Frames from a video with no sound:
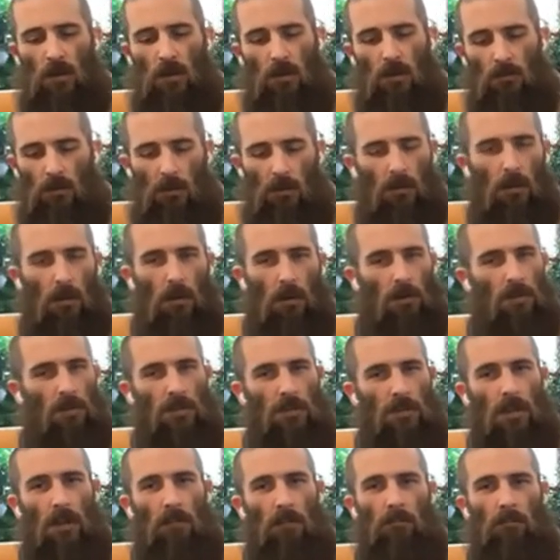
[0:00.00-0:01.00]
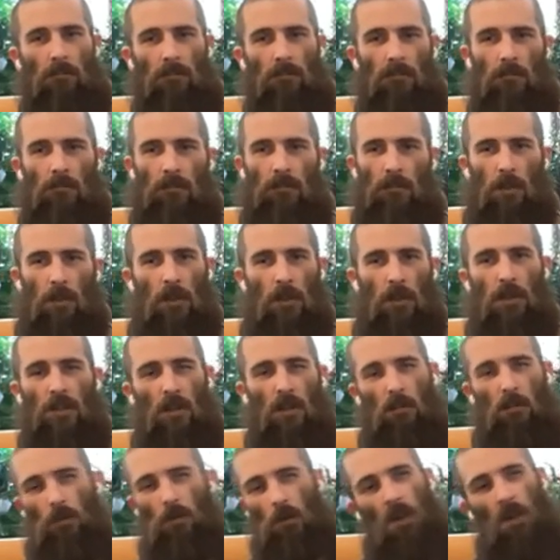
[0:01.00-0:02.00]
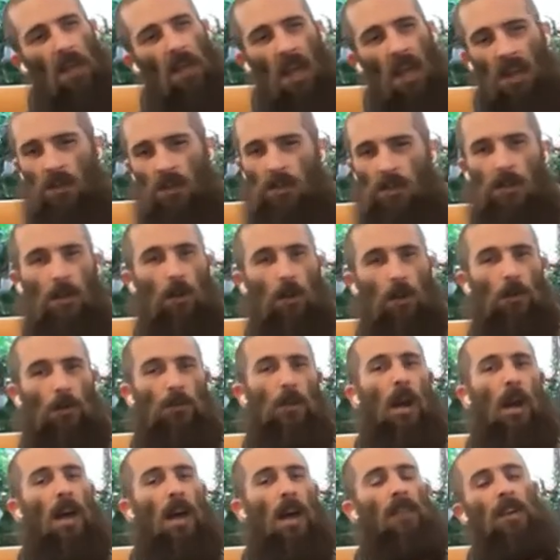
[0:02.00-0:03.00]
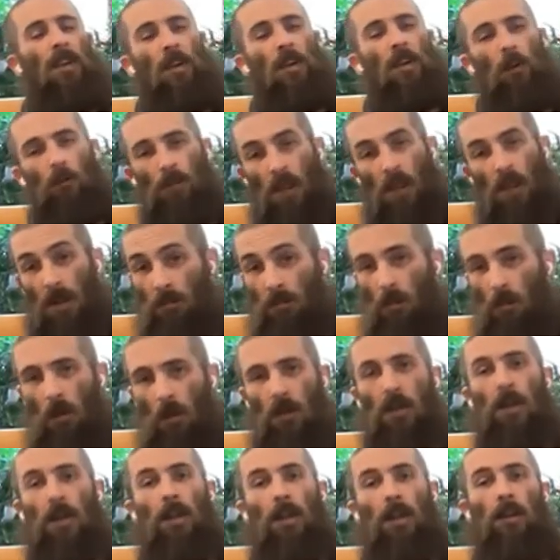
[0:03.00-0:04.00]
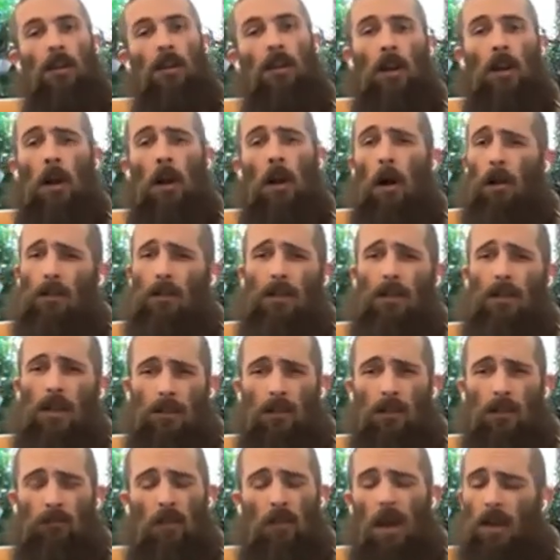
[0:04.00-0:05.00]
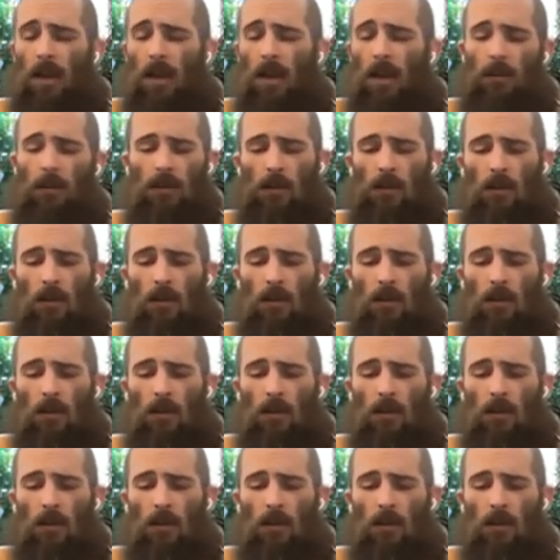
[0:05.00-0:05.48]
on for the longest time because they were doing SEO driving or paid marketing. All that stuff matters, don't